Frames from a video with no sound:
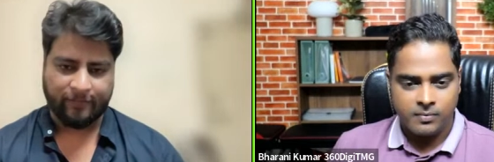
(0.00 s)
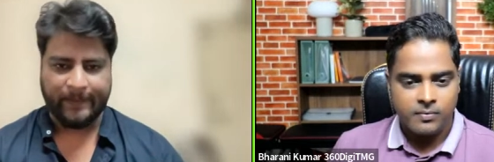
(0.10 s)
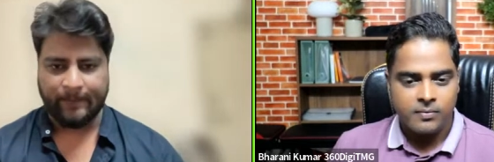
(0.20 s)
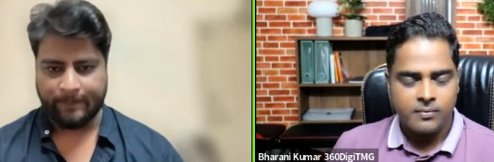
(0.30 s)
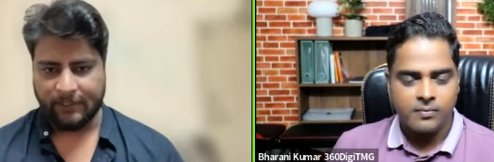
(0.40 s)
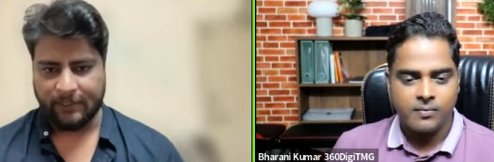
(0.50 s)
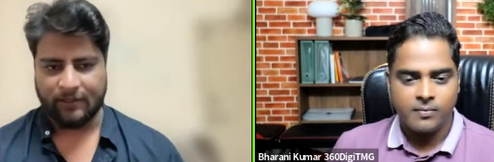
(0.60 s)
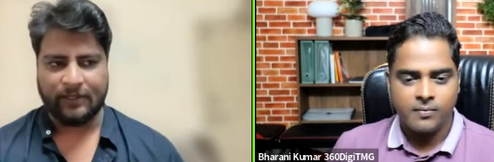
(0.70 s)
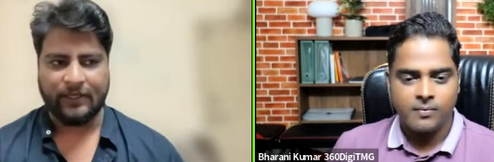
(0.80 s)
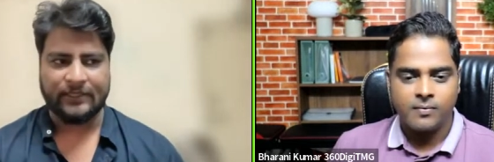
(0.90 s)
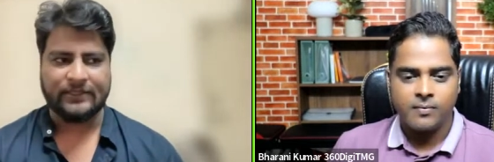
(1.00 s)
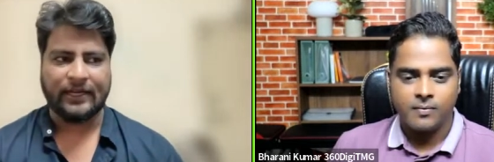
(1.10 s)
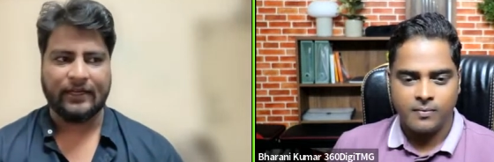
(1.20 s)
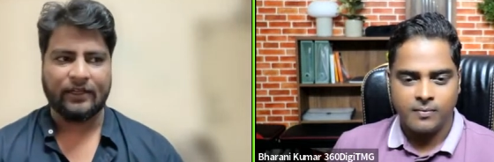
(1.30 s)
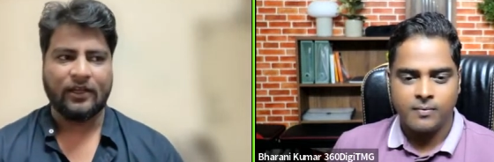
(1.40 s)
Speaker 1: of people is
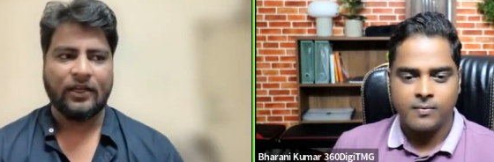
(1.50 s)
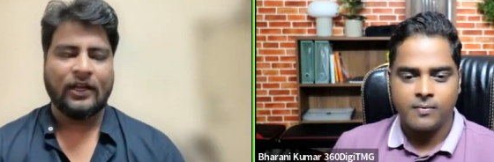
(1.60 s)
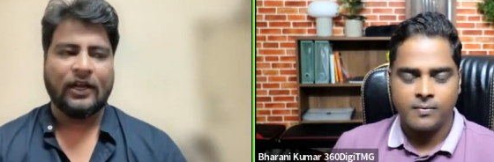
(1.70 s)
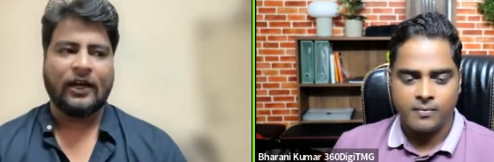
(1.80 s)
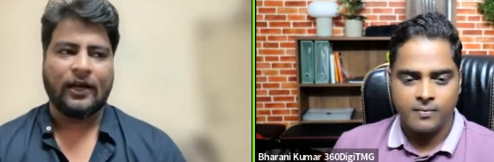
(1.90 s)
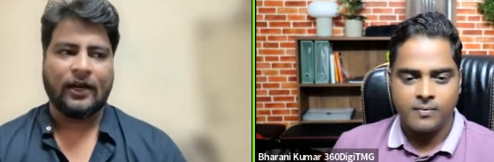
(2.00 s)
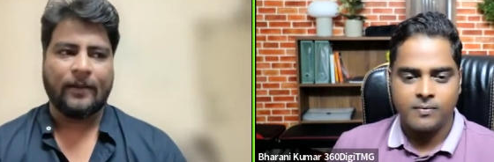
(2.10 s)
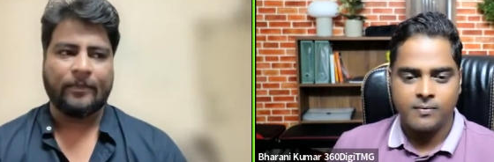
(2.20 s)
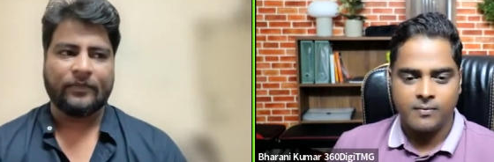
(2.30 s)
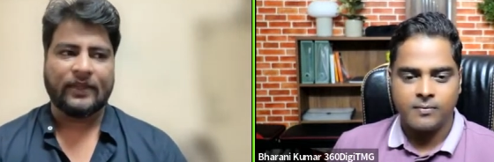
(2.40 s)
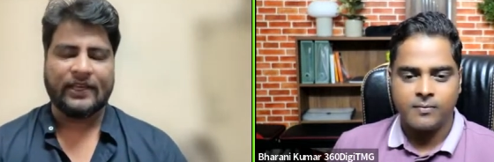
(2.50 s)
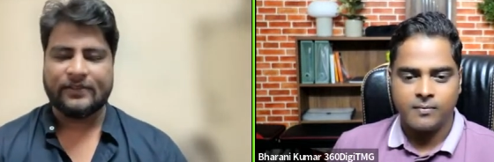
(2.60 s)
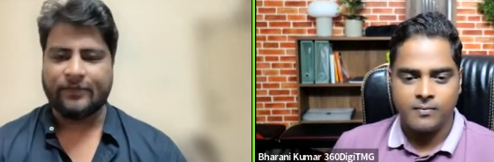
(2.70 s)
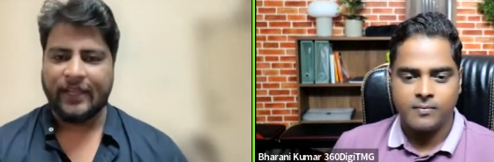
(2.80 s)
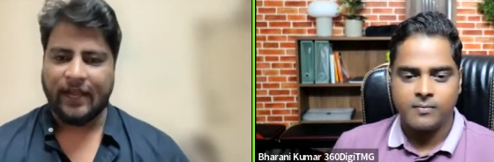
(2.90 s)
that, uh,
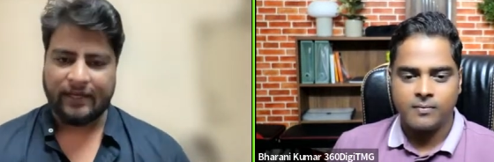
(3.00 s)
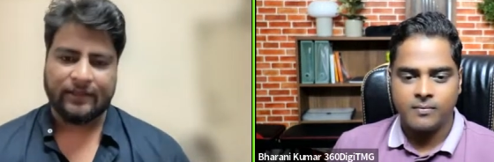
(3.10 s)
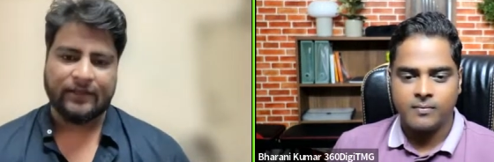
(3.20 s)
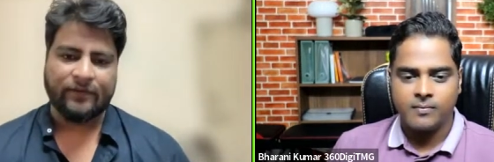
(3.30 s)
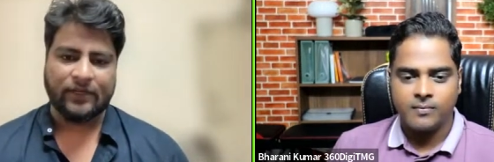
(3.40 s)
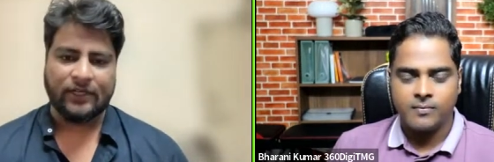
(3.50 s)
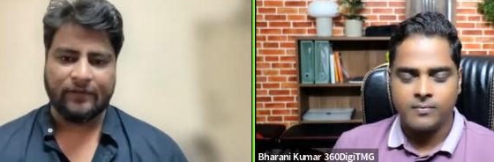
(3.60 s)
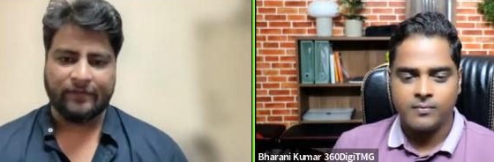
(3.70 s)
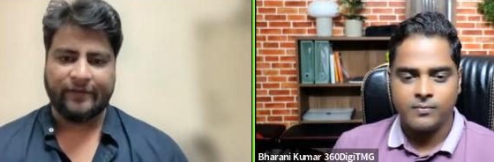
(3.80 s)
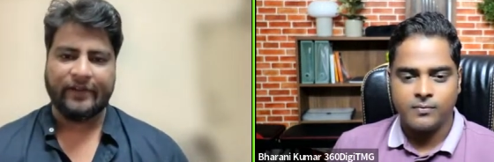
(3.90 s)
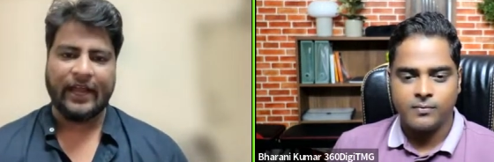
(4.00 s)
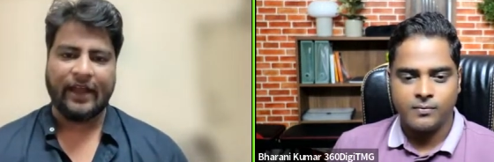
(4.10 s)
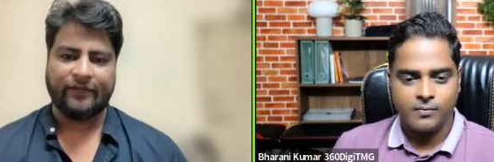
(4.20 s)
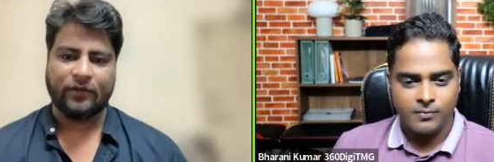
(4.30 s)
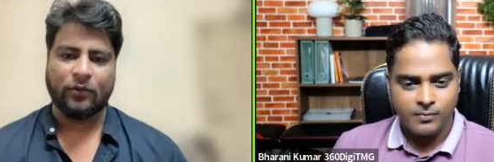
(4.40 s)
yes, we are in the world where we
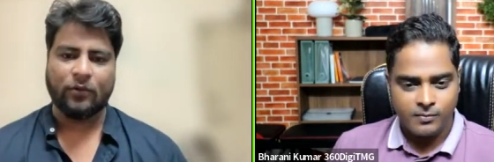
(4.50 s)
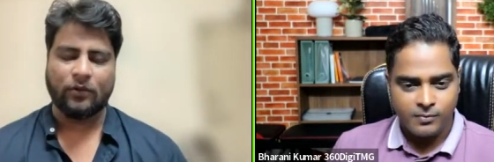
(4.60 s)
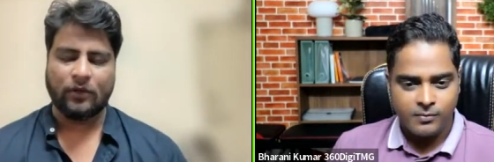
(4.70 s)
have to